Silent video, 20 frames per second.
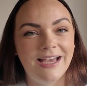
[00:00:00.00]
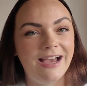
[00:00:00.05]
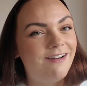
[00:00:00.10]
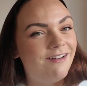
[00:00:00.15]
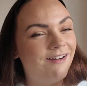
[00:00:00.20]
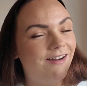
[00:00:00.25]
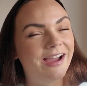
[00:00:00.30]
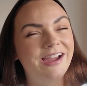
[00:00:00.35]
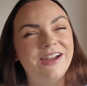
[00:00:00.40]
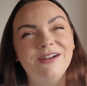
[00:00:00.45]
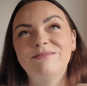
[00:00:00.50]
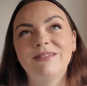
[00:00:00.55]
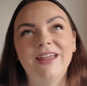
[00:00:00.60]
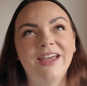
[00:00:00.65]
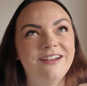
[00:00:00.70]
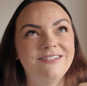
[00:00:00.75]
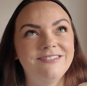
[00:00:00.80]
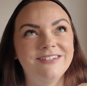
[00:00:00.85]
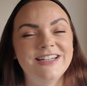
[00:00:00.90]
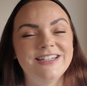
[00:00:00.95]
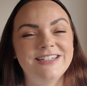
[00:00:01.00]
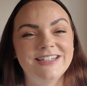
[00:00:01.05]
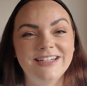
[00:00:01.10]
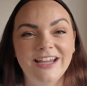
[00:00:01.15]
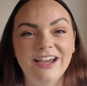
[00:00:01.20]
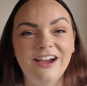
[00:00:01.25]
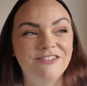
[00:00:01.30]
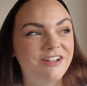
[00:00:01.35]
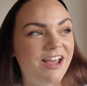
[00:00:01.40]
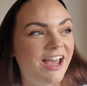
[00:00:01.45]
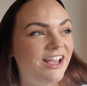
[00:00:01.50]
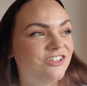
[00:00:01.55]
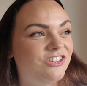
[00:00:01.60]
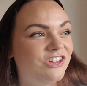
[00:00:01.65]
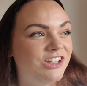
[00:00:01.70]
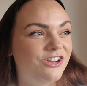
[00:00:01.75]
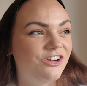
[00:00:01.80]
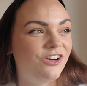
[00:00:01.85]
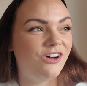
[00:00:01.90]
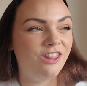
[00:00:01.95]
out, I am there reading it. I've
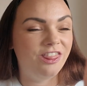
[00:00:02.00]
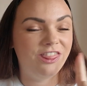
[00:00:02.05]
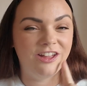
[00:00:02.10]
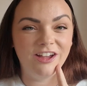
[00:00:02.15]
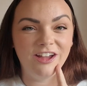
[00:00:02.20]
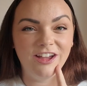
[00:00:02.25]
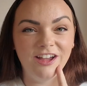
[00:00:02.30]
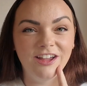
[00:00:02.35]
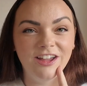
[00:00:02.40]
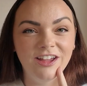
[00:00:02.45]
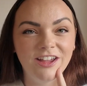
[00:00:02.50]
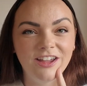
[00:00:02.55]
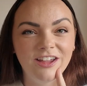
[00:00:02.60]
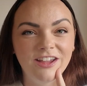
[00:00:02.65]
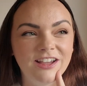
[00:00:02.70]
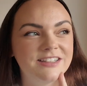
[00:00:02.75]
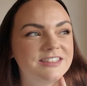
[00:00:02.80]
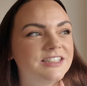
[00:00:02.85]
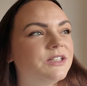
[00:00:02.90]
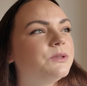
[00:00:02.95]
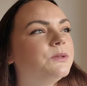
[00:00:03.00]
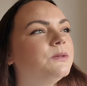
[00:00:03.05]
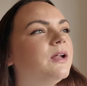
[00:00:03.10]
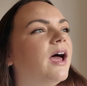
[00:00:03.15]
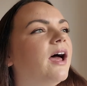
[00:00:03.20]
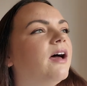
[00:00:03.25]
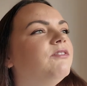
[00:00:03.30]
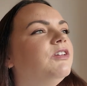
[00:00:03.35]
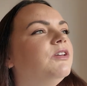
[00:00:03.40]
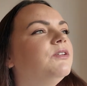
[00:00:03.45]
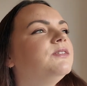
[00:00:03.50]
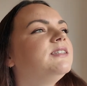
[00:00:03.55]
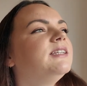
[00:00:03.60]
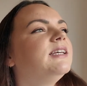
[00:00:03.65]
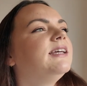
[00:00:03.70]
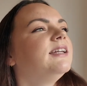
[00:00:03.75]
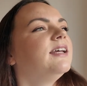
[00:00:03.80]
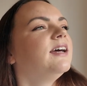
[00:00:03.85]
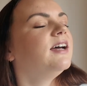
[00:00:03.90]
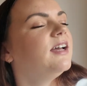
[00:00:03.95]
actually got is it called Have You
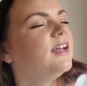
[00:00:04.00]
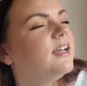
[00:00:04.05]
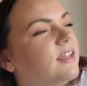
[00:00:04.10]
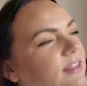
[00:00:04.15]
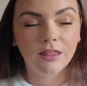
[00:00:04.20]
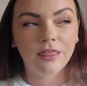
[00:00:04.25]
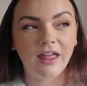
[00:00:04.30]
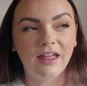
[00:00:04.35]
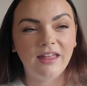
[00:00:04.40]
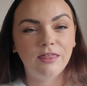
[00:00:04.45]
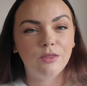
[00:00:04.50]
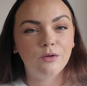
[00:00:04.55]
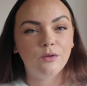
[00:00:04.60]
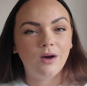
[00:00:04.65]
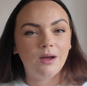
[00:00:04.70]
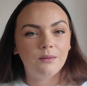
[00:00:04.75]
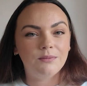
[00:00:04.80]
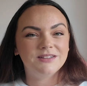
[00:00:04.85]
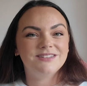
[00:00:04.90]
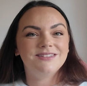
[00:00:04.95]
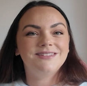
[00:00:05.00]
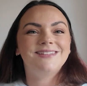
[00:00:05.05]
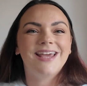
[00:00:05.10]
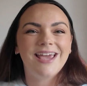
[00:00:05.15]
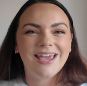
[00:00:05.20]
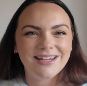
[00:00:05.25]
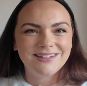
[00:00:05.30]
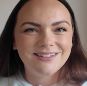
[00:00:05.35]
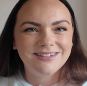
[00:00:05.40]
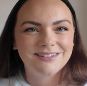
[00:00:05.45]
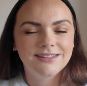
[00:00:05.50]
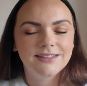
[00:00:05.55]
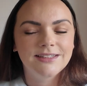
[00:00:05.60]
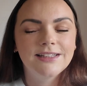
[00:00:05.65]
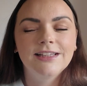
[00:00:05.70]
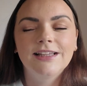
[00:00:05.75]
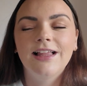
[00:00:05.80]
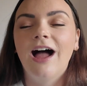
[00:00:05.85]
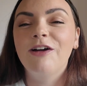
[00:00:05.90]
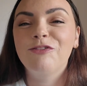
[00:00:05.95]
Seen Her? They Thought I Was Dead.
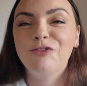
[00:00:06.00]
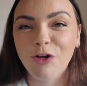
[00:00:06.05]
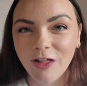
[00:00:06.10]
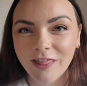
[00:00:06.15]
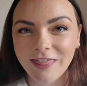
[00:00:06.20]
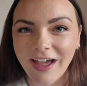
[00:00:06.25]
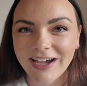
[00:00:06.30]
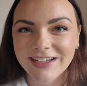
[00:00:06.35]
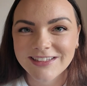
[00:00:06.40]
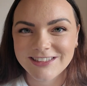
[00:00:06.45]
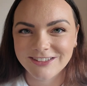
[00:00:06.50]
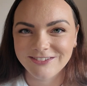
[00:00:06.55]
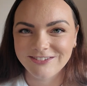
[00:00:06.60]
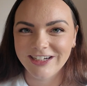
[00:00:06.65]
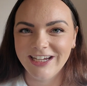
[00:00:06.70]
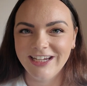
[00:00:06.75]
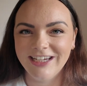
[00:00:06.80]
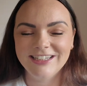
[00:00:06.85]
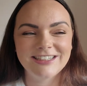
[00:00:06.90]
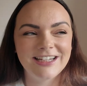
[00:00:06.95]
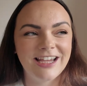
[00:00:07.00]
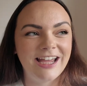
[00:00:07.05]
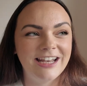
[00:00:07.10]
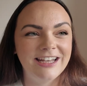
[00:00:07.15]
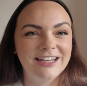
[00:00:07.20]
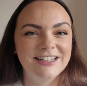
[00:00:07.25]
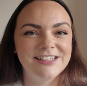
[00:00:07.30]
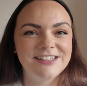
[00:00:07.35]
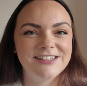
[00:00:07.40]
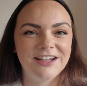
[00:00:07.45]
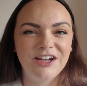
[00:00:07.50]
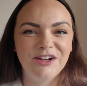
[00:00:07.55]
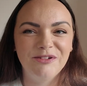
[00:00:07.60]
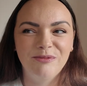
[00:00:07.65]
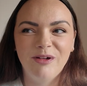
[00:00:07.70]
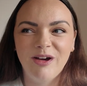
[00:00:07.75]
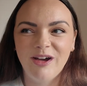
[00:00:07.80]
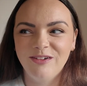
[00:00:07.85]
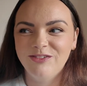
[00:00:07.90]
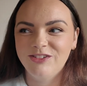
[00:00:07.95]
I've got that to read, and
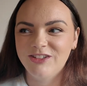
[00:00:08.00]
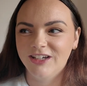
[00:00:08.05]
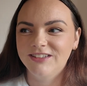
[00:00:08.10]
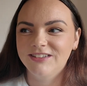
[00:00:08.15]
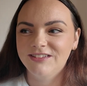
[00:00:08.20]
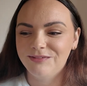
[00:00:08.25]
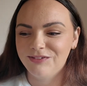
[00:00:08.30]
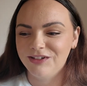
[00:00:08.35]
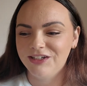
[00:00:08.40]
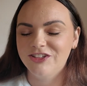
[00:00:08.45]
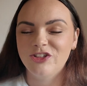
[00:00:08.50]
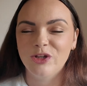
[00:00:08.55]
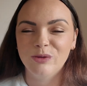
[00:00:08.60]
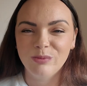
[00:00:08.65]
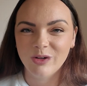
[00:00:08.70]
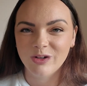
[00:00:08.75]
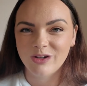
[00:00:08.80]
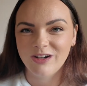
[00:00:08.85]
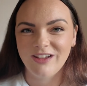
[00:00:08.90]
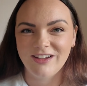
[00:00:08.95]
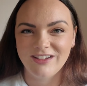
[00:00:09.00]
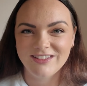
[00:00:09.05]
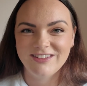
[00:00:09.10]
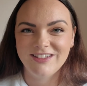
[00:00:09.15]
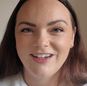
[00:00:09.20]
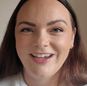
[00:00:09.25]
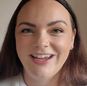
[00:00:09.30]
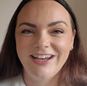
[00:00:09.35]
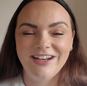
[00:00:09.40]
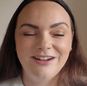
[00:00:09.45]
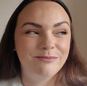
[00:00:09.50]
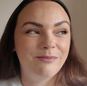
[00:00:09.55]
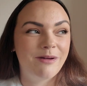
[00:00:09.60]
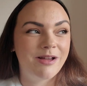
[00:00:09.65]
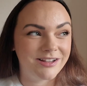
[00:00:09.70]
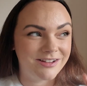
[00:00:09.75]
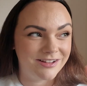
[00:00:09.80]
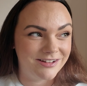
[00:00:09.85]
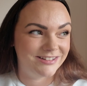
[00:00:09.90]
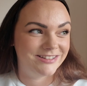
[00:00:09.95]
I've just finished a book last night and I'm
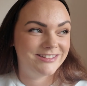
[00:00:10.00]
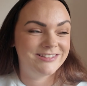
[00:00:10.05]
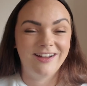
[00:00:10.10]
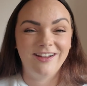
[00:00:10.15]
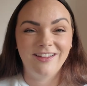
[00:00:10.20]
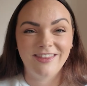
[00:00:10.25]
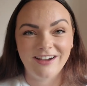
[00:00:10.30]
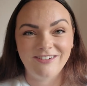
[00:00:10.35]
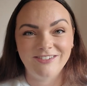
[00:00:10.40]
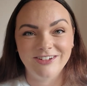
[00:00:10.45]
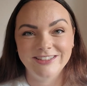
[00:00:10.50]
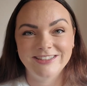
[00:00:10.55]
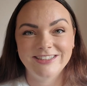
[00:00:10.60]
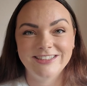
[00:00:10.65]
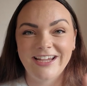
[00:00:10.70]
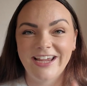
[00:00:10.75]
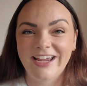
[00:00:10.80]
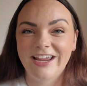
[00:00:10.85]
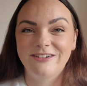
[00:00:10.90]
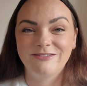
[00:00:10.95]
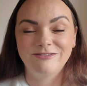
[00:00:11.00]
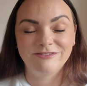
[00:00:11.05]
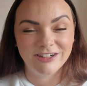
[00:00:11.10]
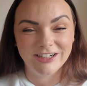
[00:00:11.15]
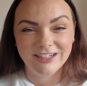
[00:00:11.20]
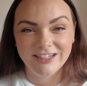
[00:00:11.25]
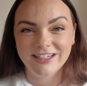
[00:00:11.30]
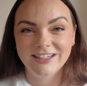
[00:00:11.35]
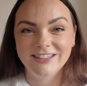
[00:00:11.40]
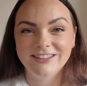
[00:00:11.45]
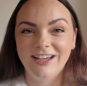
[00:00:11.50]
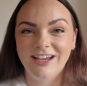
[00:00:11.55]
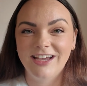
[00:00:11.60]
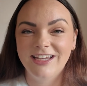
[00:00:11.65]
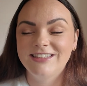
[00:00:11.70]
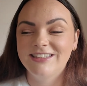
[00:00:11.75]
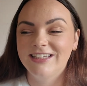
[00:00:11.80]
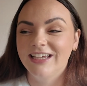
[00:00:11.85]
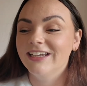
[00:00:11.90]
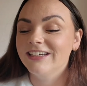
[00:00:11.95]
gonna start that one today, and I'm really
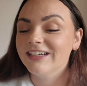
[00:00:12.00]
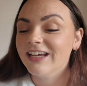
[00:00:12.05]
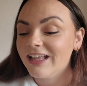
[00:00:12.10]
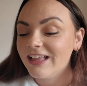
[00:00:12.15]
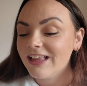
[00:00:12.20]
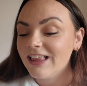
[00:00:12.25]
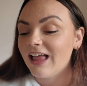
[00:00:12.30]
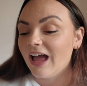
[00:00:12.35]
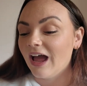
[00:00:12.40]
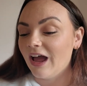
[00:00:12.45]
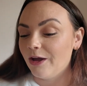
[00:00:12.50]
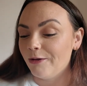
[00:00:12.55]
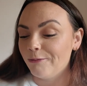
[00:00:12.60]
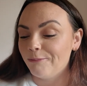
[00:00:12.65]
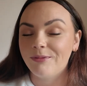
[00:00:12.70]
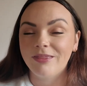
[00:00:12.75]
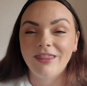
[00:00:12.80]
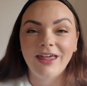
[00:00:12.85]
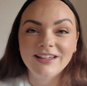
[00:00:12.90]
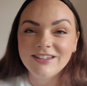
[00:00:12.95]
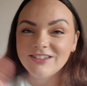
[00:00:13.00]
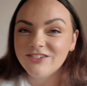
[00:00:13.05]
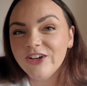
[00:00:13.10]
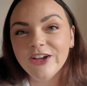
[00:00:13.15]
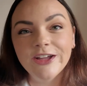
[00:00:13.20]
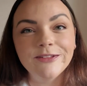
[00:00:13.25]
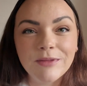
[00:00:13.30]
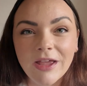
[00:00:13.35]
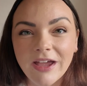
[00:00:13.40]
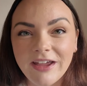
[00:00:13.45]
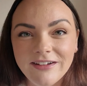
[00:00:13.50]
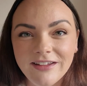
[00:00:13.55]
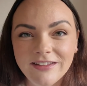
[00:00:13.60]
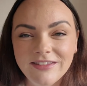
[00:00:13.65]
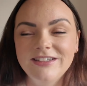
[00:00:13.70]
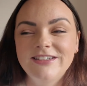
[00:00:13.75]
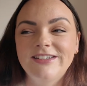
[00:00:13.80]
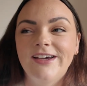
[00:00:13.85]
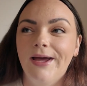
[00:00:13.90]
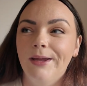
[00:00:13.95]
excited. But that's for
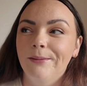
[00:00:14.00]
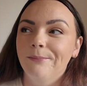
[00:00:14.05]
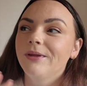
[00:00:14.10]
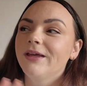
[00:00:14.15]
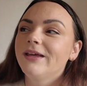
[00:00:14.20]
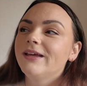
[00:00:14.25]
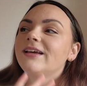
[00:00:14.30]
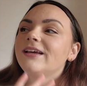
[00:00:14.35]
another time.